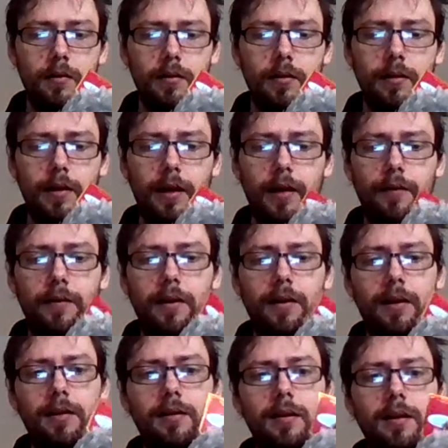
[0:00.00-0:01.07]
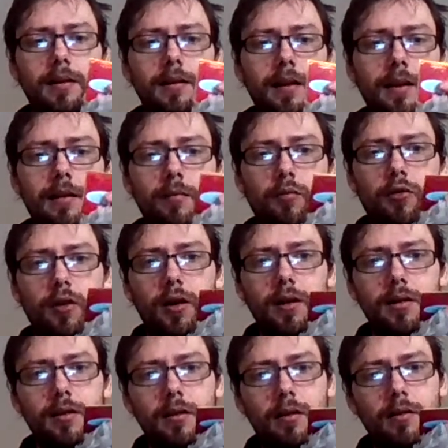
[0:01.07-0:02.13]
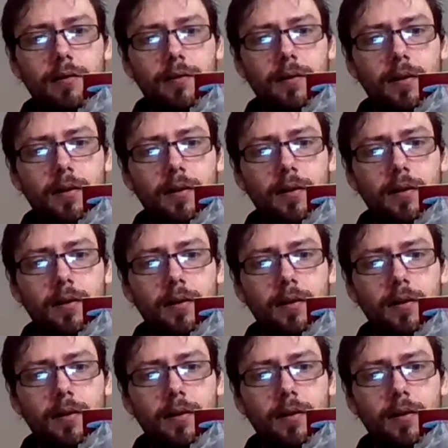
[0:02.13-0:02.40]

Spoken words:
Yeah, I think they did take the price off,